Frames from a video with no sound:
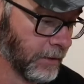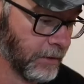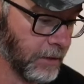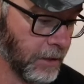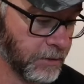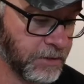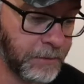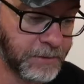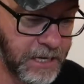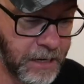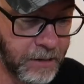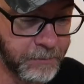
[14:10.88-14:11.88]
You know,
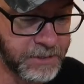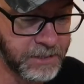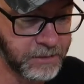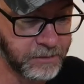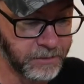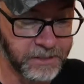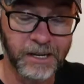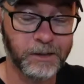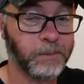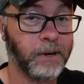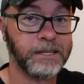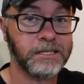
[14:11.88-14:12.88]
sometimes it's not
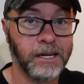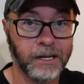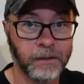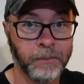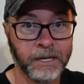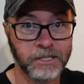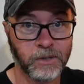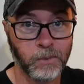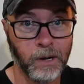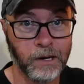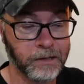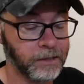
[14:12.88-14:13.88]
the price tag that makes the
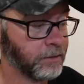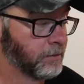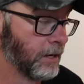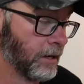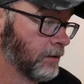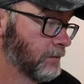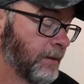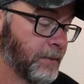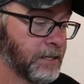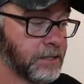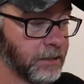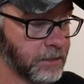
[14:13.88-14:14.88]
quality. Now, I'm
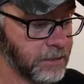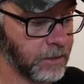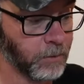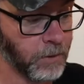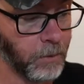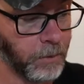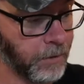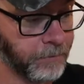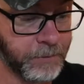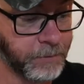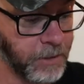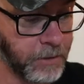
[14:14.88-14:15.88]
not saying this thing would hold up
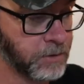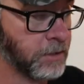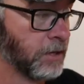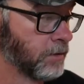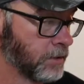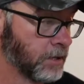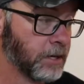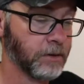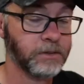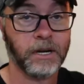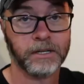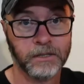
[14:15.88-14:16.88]
for years and years and
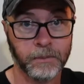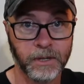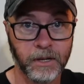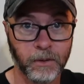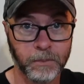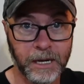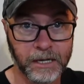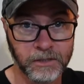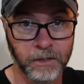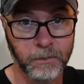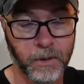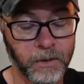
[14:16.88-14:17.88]
years like some of the other packs
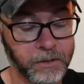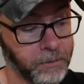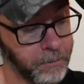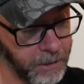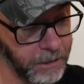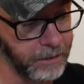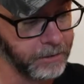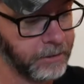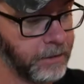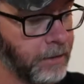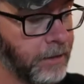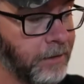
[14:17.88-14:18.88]
on the market, but
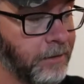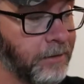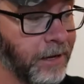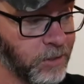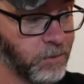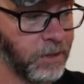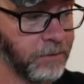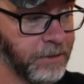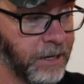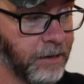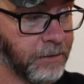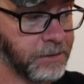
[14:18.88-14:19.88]
at
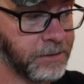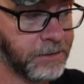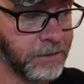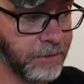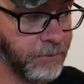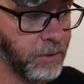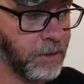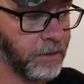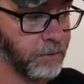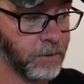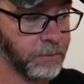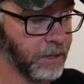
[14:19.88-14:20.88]
$12, if you had
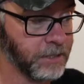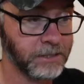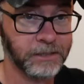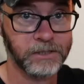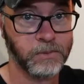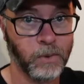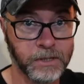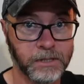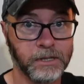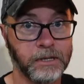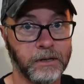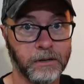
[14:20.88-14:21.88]
to replace this once
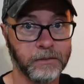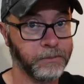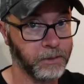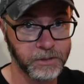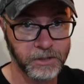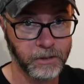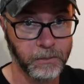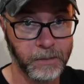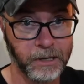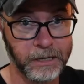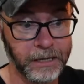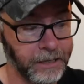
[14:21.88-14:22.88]
a year, you're still
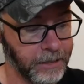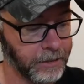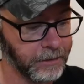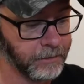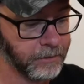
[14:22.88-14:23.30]
money ahead.